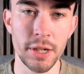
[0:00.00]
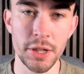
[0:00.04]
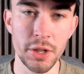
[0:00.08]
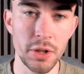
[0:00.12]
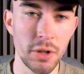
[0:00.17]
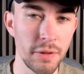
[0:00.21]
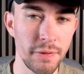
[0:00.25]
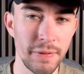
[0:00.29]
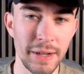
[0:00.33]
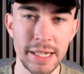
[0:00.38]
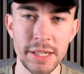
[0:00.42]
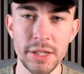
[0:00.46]
You've
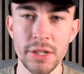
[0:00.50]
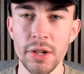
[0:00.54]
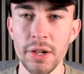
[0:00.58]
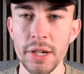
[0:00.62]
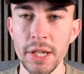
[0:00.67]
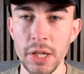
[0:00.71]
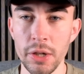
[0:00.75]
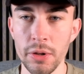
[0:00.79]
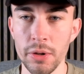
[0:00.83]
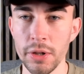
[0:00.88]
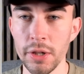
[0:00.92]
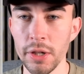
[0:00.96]
got Van Dijk,
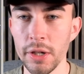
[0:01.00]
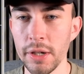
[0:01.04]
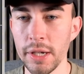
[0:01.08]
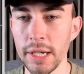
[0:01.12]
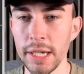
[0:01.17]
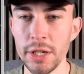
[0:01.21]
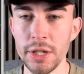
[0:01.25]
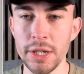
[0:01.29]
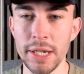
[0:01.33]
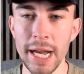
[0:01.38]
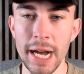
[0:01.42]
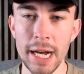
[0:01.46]
you've got
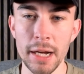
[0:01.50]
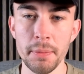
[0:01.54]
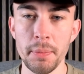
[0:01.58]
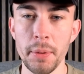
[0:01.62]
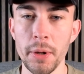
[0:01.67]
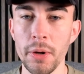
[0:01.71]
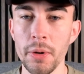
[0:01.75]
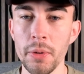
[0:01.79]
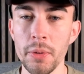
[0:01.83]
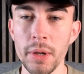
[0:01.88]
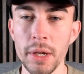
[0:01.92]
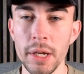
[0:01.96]
Kirkage,
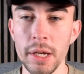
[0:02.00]
Gakpo,